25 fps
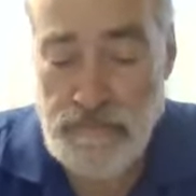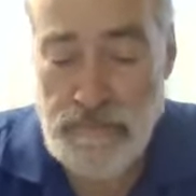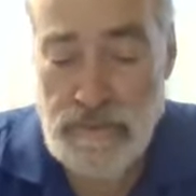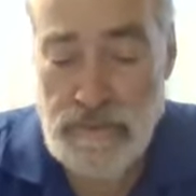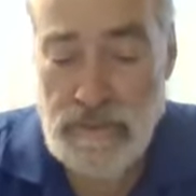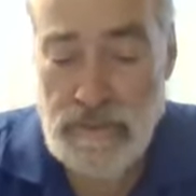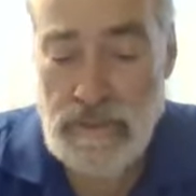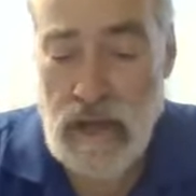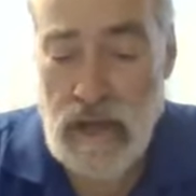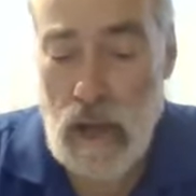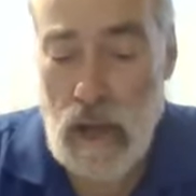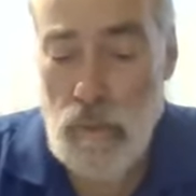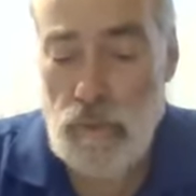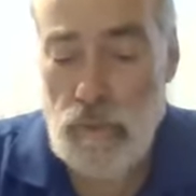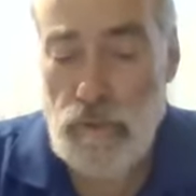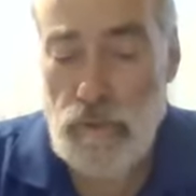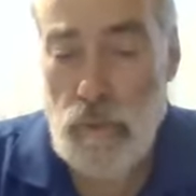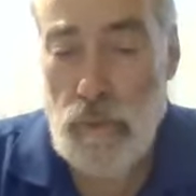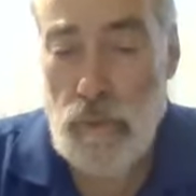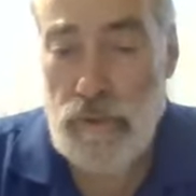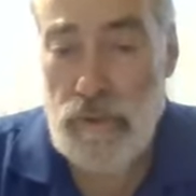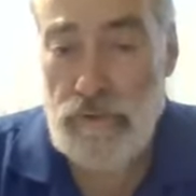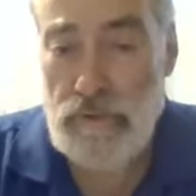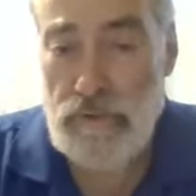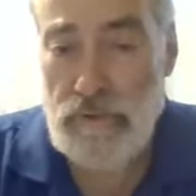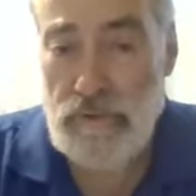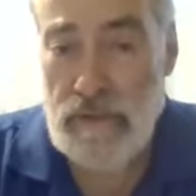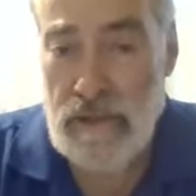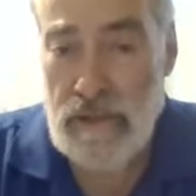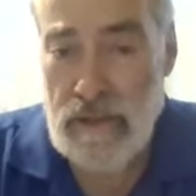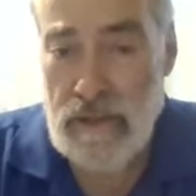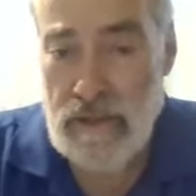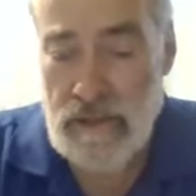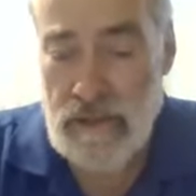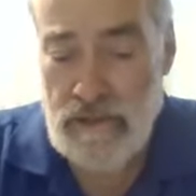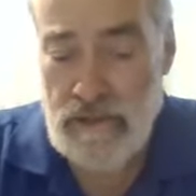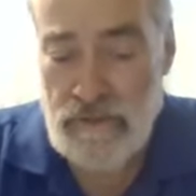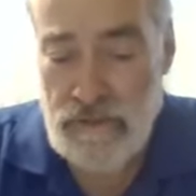and I was always
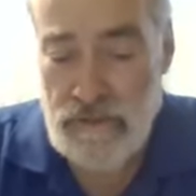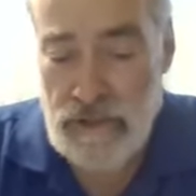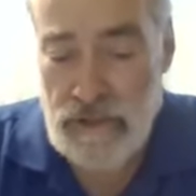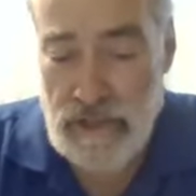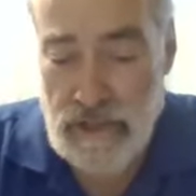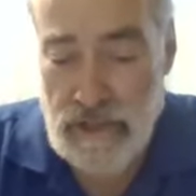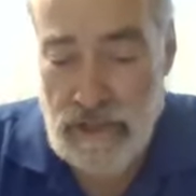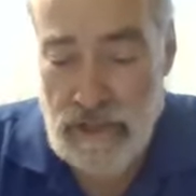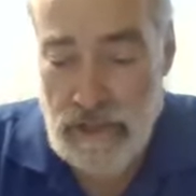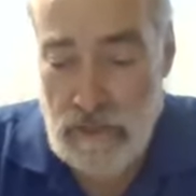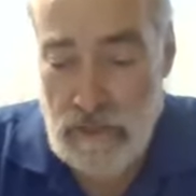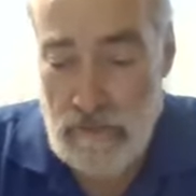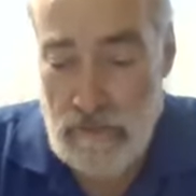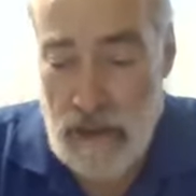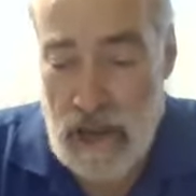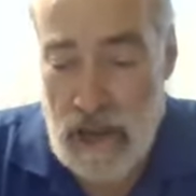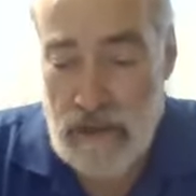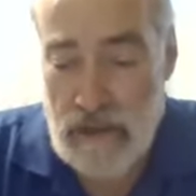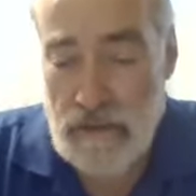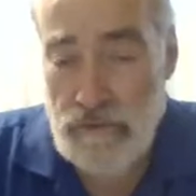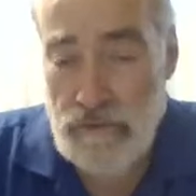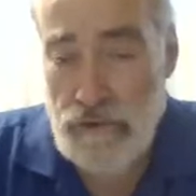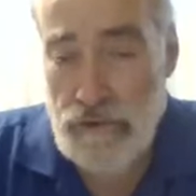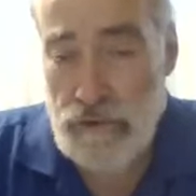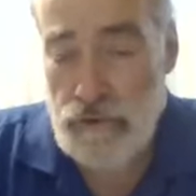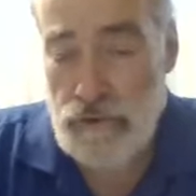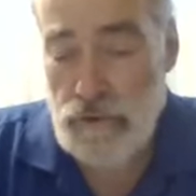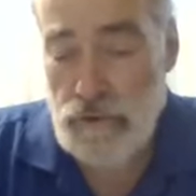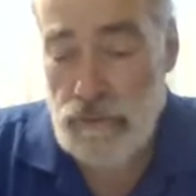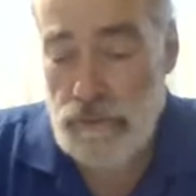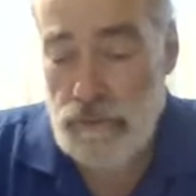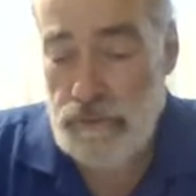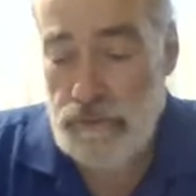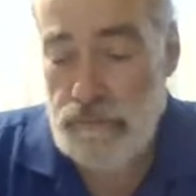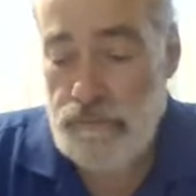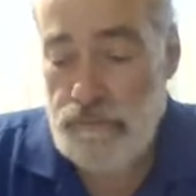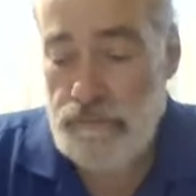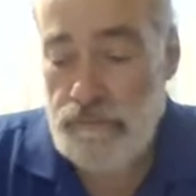sitting in the back of the
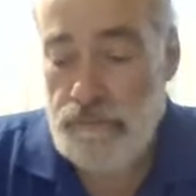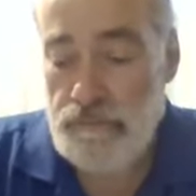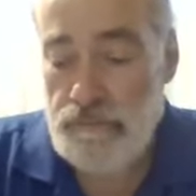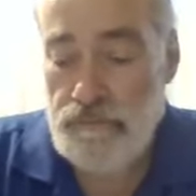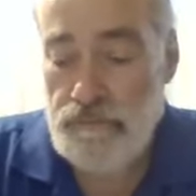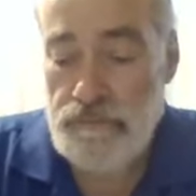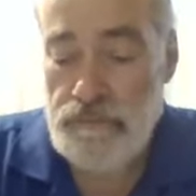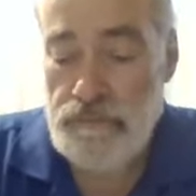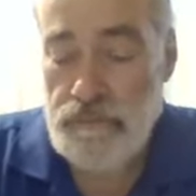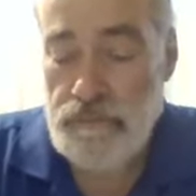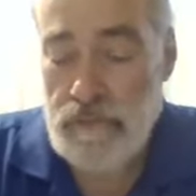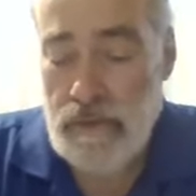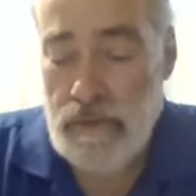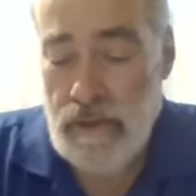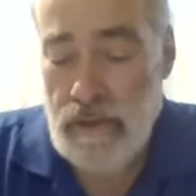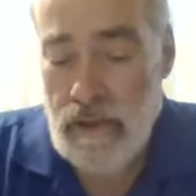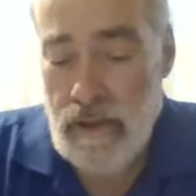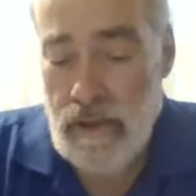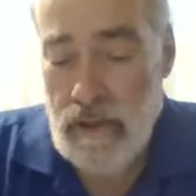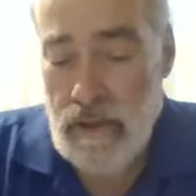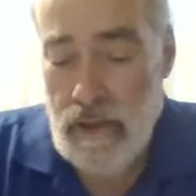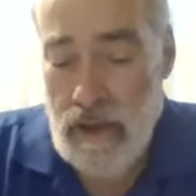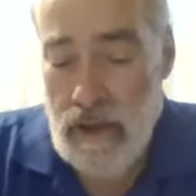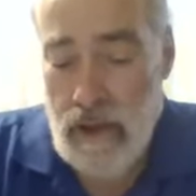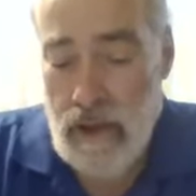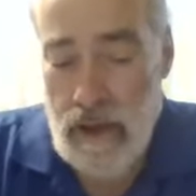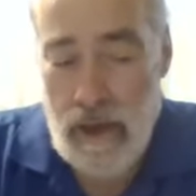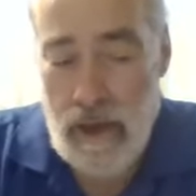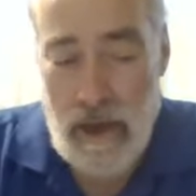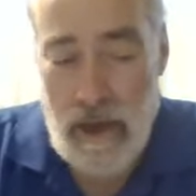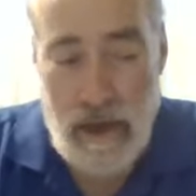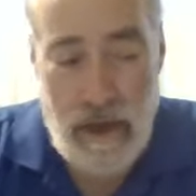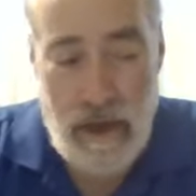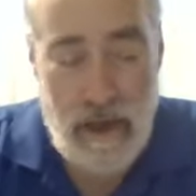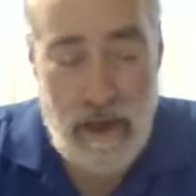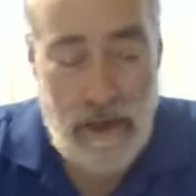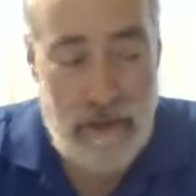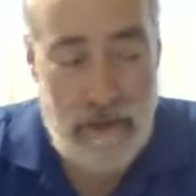shul,
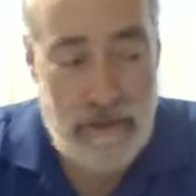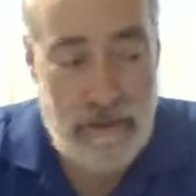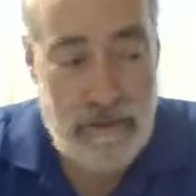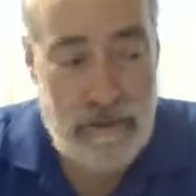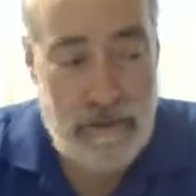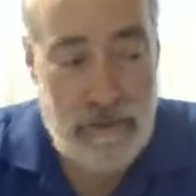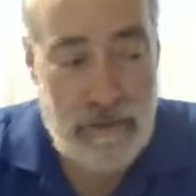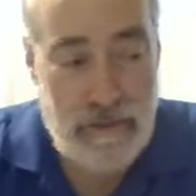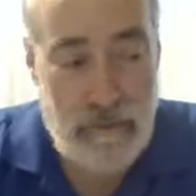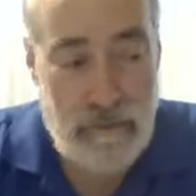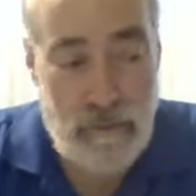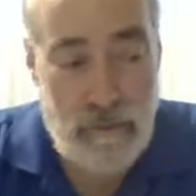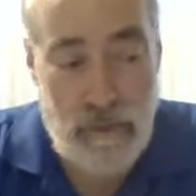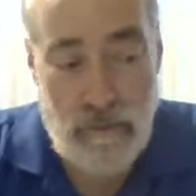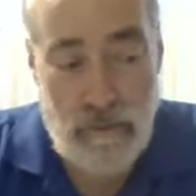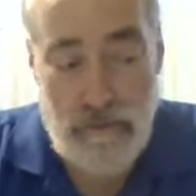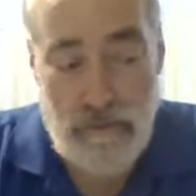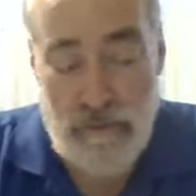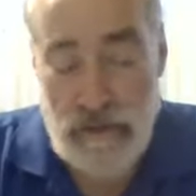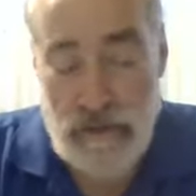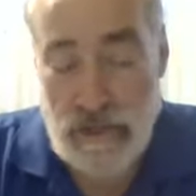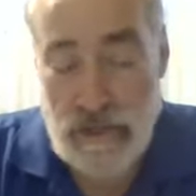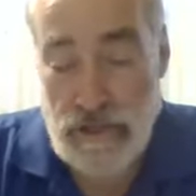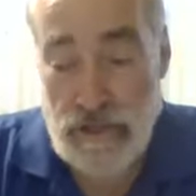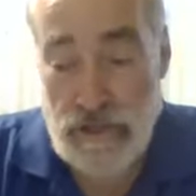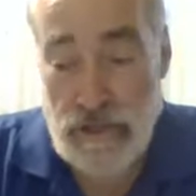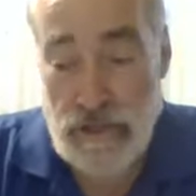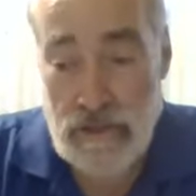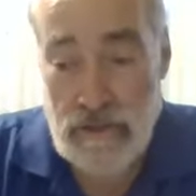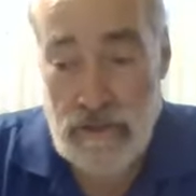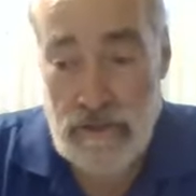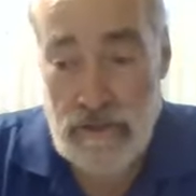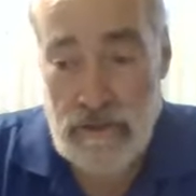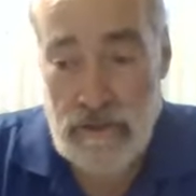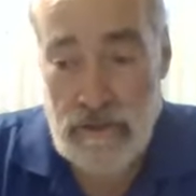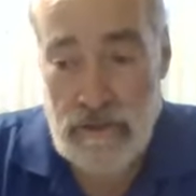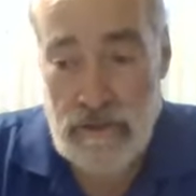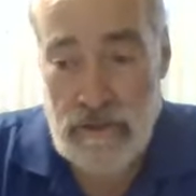and we were
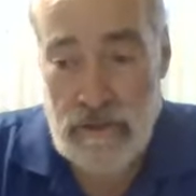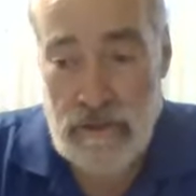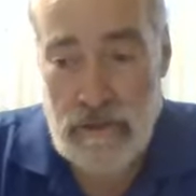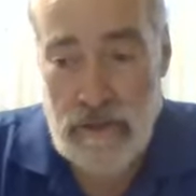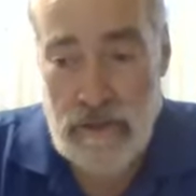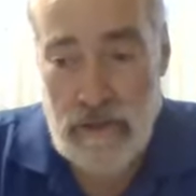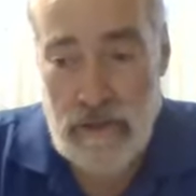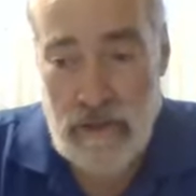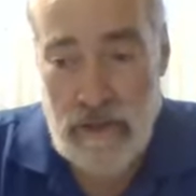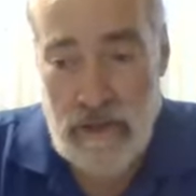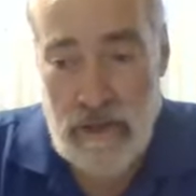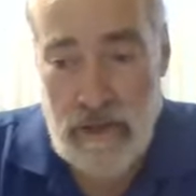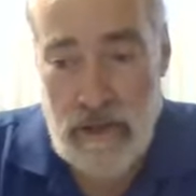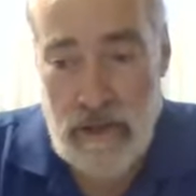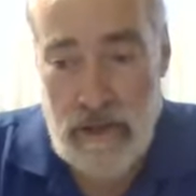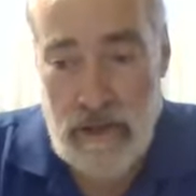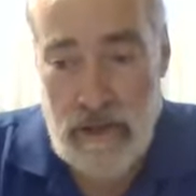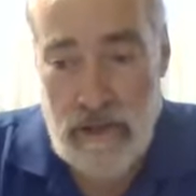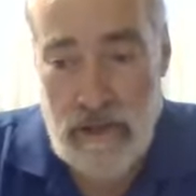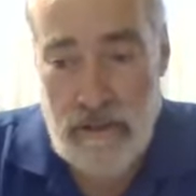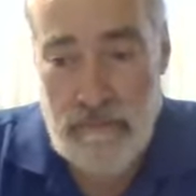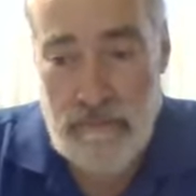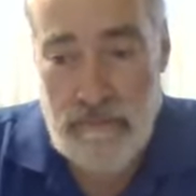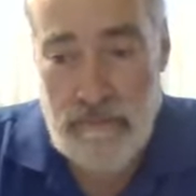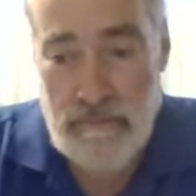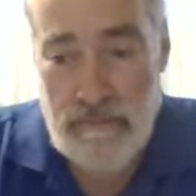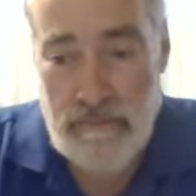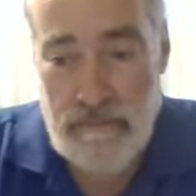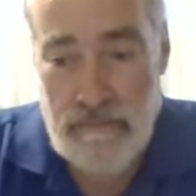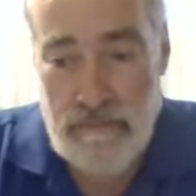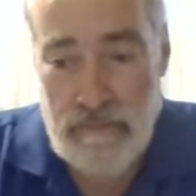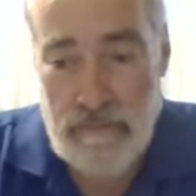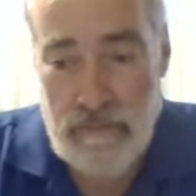finishing um,